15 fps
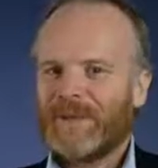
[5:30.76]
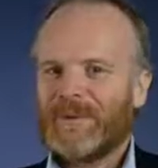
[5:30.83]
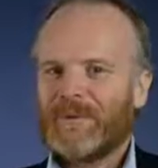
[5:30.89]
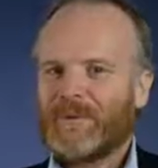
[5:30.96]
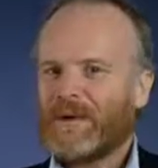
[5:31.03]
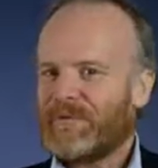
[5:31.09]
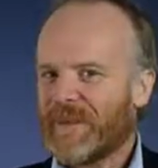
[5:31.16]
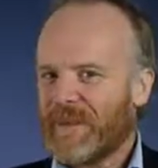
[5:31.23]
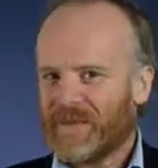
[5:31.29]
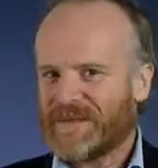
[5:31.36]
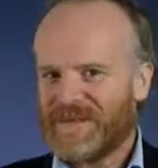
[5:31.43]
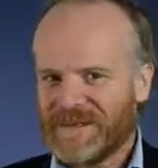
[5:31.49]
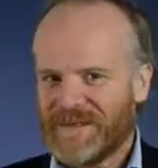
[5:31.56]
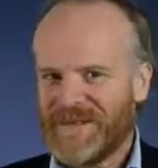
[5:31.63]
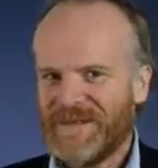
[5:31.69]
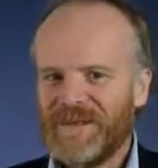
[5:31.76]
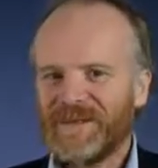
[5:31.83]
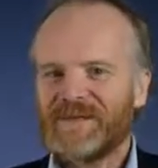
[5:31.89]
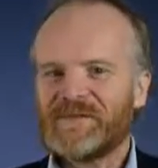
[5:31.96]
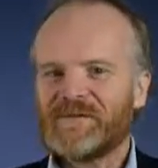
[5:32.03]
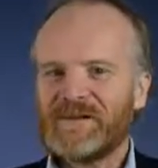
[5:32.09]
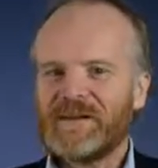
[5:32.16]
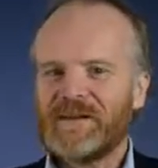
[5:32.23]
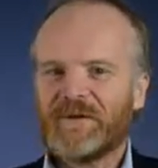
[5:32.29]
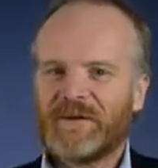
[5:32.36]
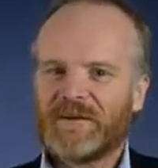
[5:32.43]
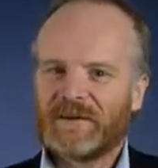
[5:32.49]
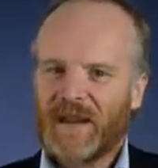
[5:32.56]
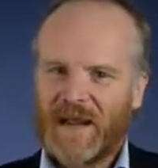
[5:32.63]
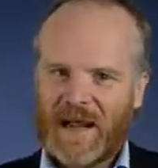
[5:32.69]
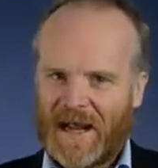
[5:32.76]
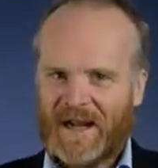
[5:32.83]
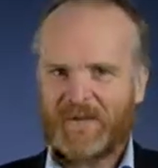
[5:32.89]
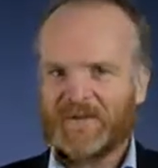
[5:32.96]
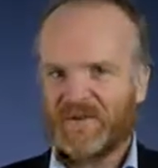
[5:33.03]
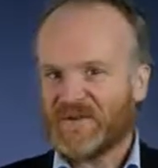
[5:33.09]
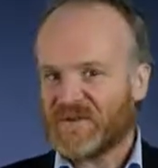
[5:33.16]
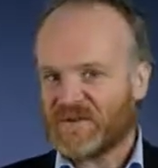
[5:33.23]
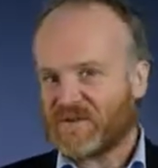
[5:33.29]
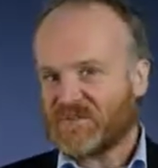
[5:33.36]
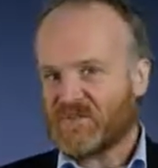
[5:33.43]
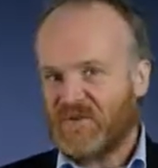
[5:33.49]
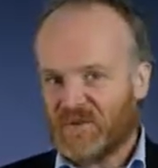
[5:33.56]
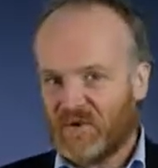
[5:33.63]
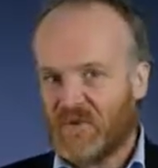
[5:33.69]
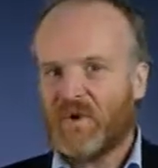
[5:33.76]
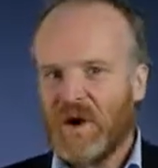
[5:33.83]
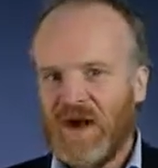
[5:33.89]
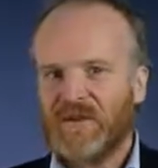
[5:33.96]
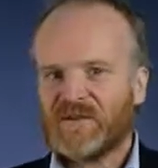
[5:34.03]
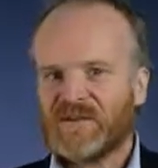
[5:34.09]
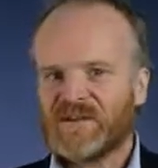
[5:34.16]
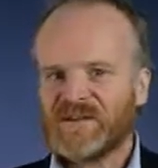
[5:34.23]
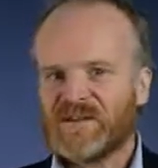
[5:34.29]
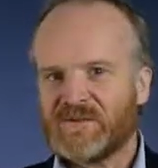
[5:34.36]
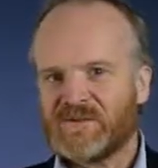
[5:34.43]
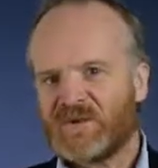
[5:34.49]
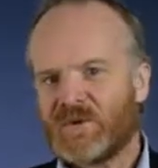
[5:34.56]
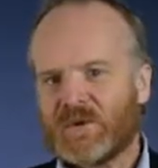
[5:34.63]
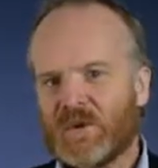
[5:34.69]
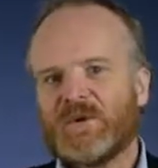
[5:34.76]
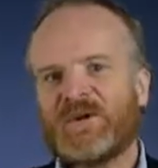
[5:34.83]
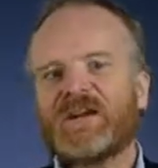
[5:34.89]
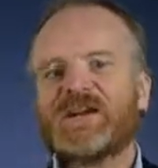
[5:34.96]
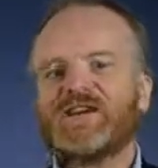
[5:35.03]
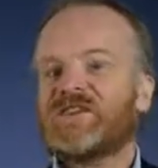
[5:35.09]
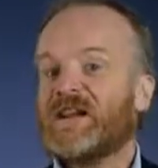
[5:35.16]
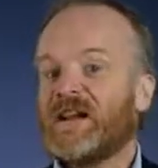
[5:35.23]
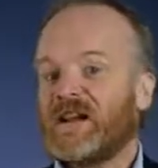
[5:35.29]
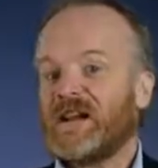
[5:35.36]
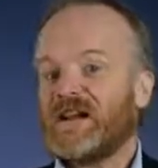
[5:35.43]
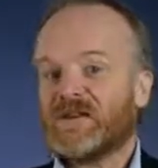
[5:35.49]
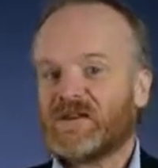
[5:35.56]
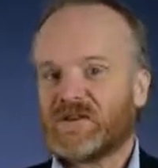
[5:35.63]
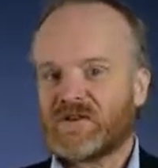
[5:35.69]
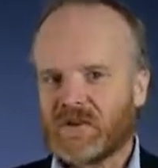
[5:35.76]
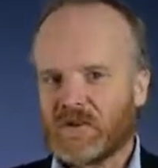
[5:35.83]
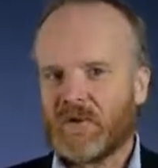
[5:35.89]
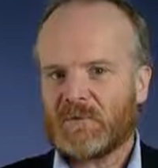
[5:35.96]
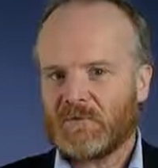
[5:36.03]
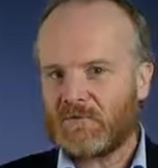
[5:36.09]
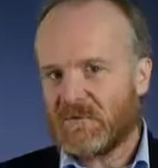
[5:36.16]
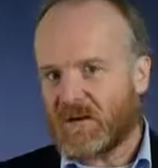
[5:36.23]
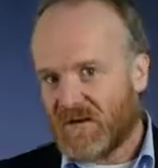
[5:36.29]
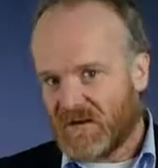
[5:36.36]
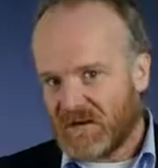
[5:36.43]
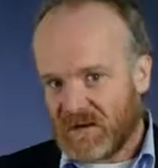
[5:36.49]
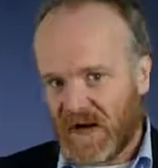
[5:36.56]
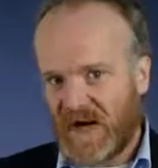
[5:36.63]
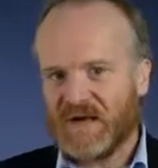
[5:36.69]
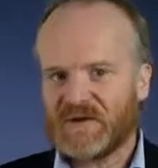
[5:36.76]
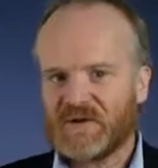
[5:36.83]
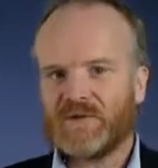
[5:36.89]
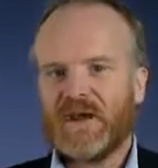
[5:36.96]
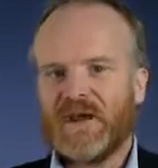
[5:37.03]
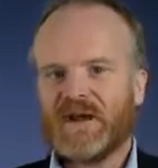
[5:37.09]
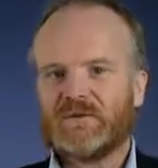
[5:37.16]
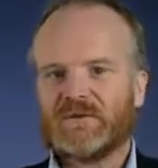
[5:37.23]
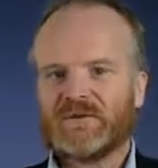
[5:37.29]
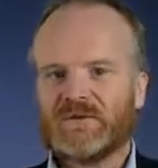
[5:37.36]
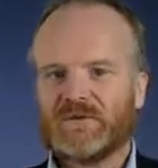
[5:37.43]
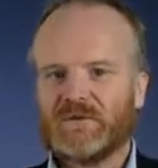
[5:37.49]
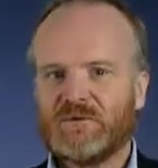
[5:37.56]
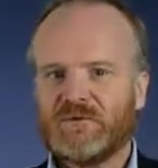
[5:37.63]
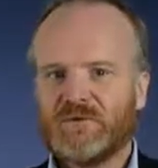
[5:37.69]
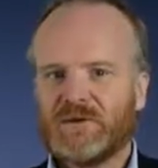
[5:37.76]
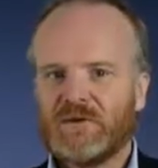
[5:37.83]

We have now seen in this video that animals do have systems of communication, at least some kinds of animals do,